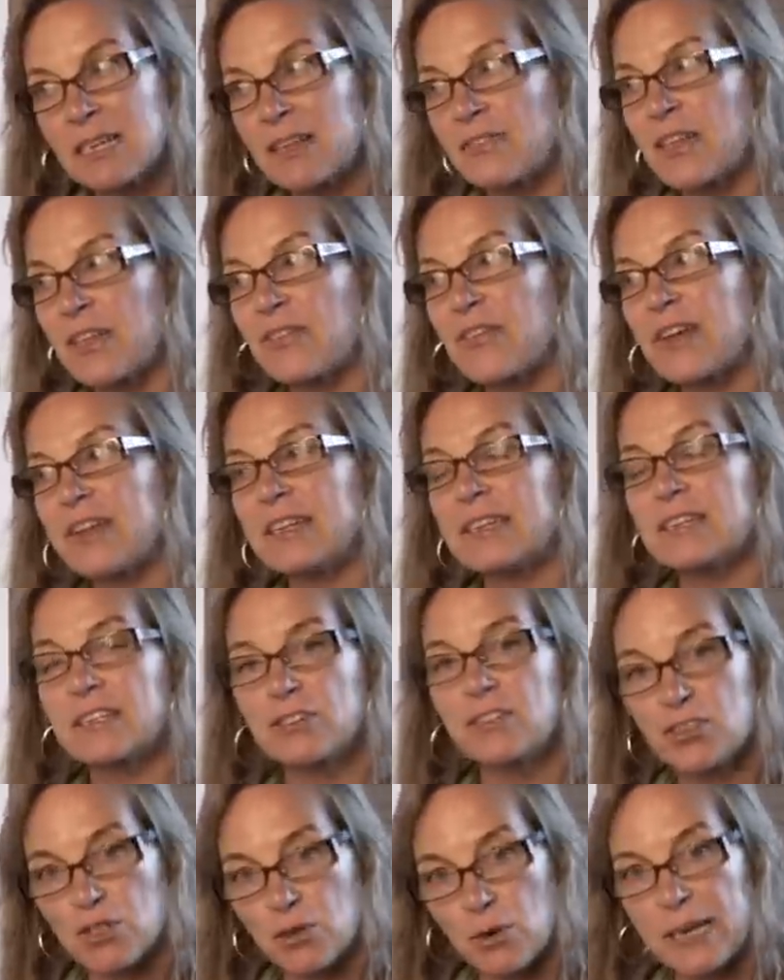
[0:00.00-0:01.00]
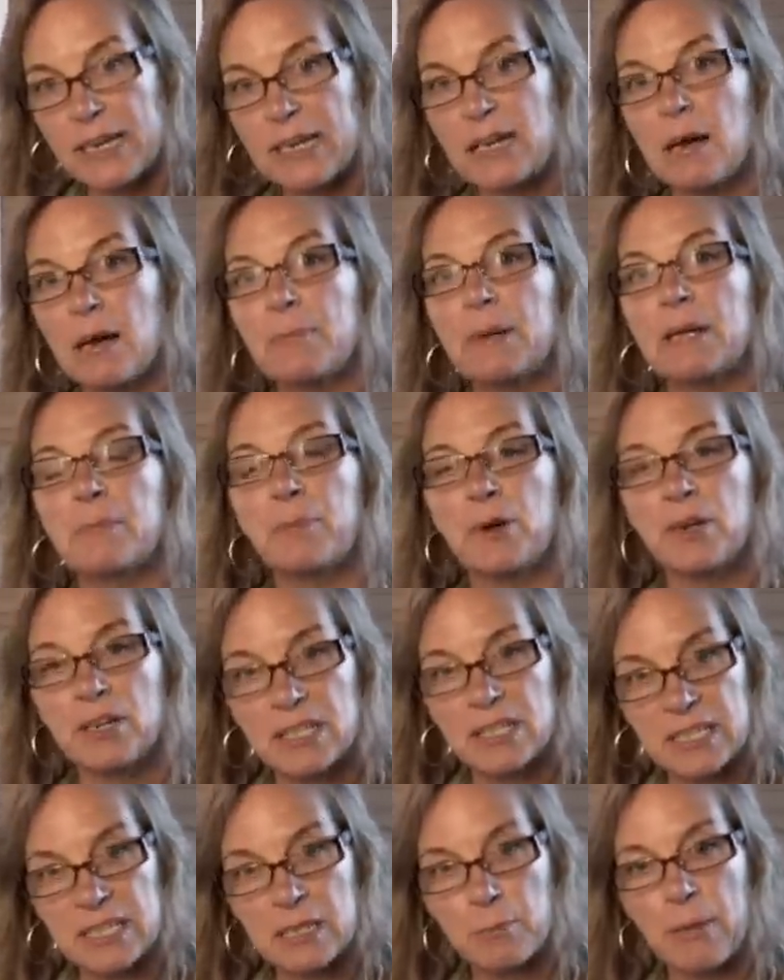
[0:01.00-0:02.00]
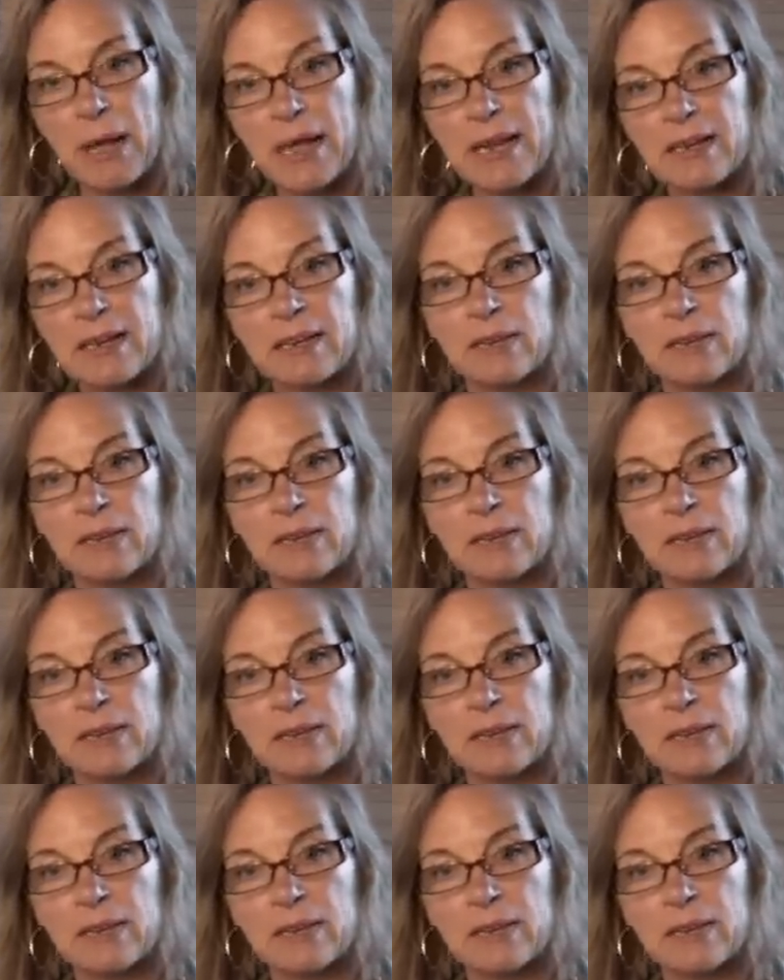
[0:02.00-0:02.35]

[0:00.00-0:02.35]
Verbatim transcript: that they need to join up and participate